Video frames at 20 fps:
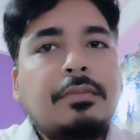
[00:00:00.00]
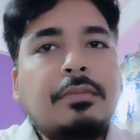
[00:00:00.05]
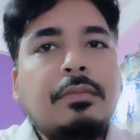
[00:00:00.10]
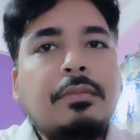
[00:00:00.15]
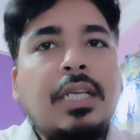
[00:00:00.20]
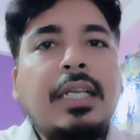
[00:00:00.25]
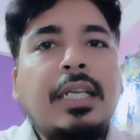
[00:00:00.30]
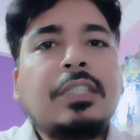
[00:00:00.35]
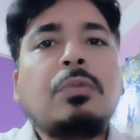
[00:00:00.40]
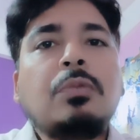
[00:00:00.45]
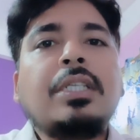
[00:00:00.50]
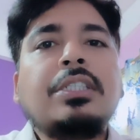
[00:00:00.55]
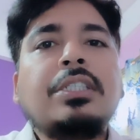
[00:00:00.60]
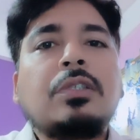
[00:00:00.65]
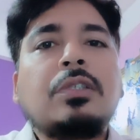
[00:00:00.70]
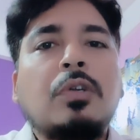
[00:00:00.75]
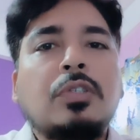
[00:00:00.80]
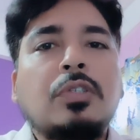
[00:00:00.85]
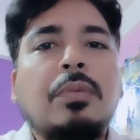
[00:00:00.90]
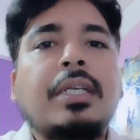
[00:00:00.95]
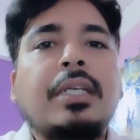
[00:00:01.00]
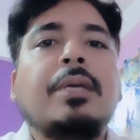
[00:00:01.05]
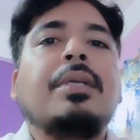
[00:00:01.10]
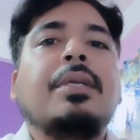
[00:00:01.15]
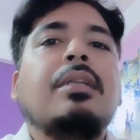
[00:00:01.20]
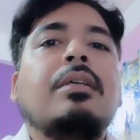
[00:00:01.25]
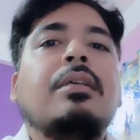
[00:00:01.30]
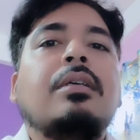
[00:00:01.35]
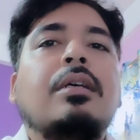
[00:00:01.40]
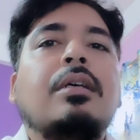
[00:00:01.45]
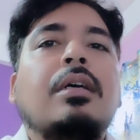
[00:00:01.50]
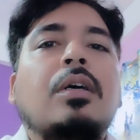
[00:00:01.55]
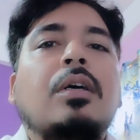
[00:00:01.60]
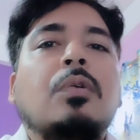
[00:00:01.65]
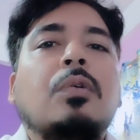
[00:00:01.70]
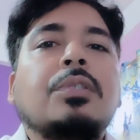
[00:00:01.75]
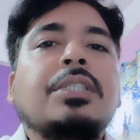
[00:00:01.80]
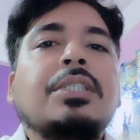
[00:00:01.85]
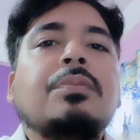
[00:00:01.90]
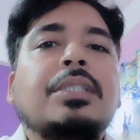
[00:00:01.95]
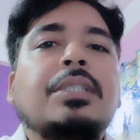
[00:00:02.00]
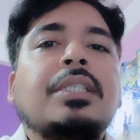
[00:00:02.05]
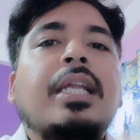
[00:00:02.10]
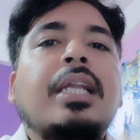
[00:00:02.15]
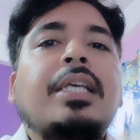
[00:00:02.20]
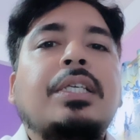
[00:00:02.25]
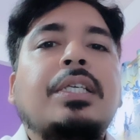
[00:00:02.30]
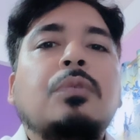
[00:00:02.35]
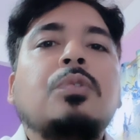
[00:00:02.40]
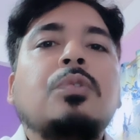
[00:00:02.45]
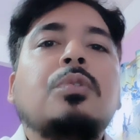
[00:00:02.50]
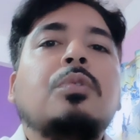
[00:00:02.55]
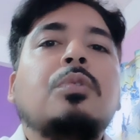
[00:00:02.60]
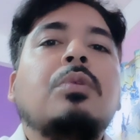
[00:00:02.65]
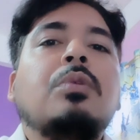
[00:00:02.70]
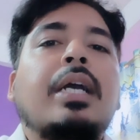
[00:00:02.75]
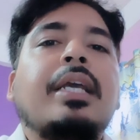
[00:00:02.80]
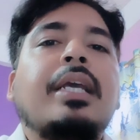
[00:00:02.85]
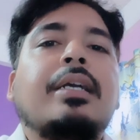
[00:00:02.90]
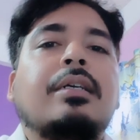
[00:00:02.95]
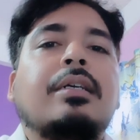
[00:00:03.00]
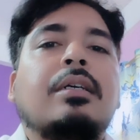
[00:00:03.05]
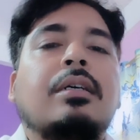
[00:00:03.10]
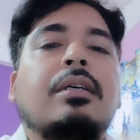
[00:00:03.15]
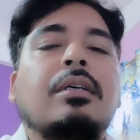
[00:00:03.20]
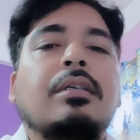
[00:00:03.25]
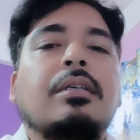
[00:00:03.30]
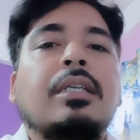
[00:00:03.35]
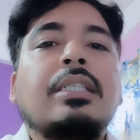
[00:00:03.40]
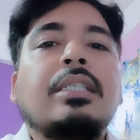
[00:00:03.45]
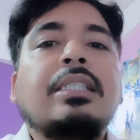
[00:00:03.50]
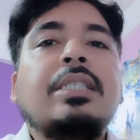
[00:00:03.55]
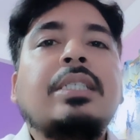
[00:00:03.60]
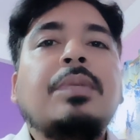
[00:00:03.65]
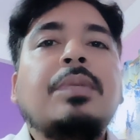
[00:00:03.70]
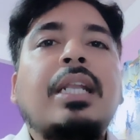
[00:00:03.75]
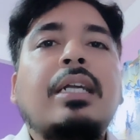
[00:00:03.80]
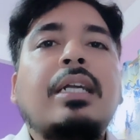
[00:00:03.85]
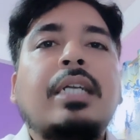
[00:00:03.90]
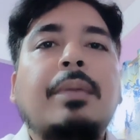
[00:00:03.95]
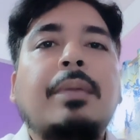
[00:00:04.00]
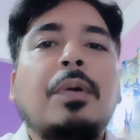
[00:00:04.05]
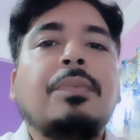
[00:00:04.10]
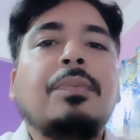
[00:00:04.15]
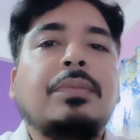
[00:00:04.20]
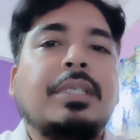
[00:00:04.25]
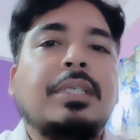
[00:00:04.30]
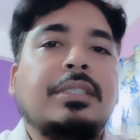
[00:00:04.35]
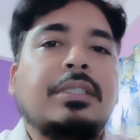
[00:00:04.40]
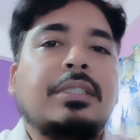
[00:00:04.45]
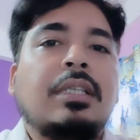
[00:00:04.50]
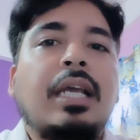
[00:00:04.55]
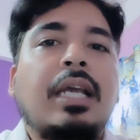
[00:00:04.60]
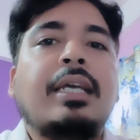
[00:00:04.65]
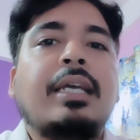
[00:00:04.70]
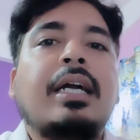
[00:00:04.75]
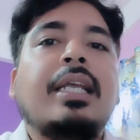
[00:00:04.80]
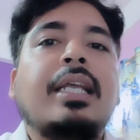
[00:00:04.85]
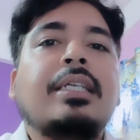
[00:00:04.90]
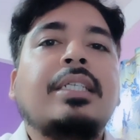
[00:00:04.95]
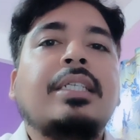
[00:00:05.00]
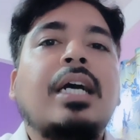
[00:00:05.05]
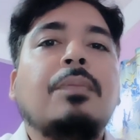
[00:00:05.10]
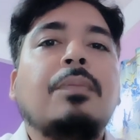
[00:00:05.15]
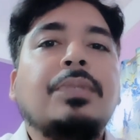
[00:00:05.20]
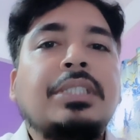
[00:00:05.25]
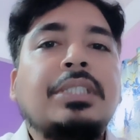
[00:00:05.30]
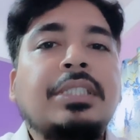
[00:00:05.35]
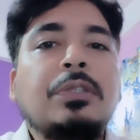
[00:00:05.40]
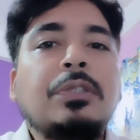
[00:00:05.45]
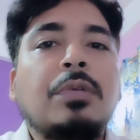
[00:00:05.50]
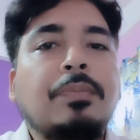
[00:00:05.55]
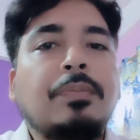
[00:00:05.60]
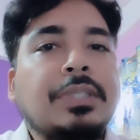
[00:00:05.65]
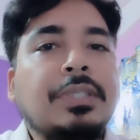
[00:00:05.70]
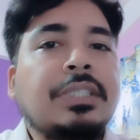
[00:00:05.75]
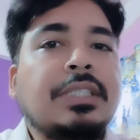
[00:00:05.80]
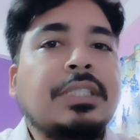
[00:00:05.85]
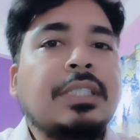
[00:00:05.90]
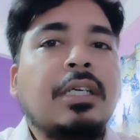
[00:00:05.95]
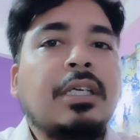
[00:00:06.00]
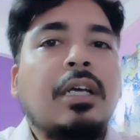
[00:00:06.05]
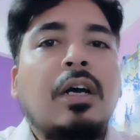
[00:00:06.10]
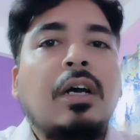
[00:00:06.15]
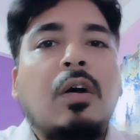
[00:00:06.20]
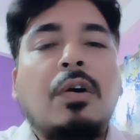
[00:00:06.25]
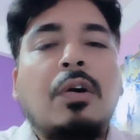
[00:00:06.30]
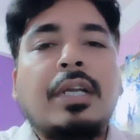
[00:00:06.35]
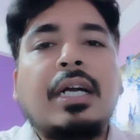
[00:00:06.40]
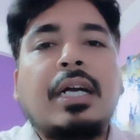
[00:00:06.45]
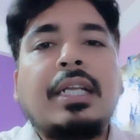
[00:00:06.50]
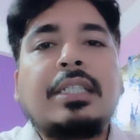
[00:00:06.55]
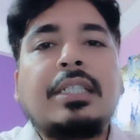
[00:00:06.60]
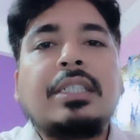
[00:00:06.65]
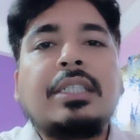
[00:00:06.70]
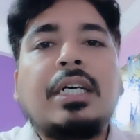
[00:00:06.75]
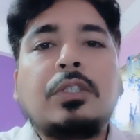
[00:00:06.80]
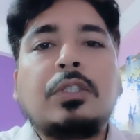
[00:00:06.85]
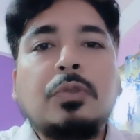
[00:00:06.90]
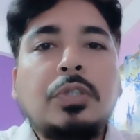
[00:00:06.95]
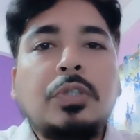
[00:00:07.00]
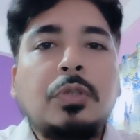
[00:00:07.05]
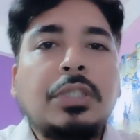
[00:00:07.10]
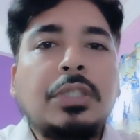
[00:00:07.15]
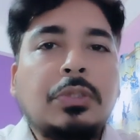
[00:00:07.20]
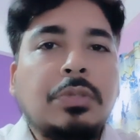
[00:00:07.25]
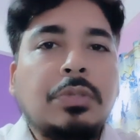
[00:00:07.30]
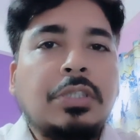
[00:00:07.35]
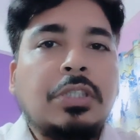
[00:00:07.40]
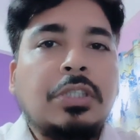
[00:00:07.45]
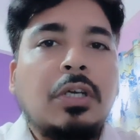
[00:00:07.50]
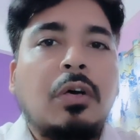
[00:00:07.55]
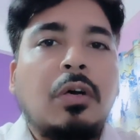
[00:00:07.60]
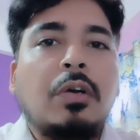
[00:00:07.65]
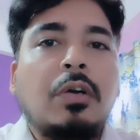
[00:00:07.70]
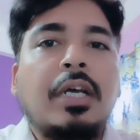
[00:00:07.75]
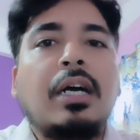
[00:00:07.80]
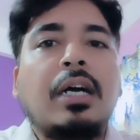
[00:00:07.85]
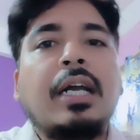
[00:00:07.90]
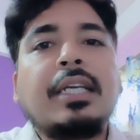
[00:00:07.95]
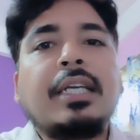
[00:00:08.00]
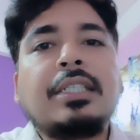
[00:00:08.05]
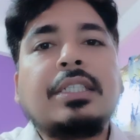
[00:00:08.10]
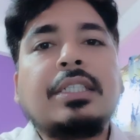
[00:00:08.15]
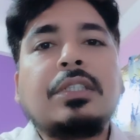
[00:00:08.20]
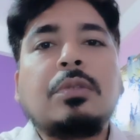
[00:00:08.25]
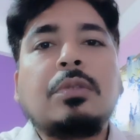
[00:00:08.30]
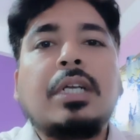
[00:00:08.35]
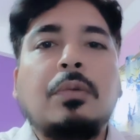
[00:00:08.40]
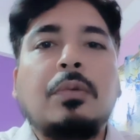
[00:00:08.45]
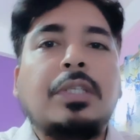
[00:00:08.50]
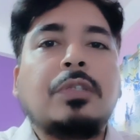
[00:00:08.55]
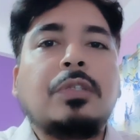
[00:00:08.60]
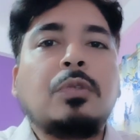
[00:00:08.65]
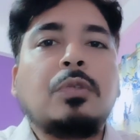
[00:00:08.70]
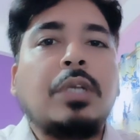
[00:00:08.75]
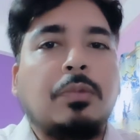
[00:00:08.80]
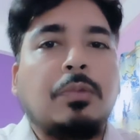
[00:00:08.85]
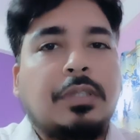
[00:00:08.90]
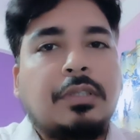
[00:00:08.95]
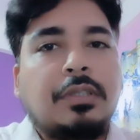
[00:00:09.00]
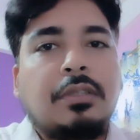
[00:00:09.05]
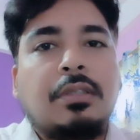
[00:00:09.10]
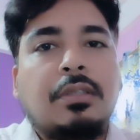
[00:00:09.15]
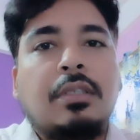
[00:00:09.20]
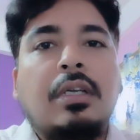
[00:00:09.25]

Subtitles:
The next one is crossover cable, which is basically used to connect the similar type of devices, like connecting a PC to a PC or connecting a switch to a switch or connecting to a router to router.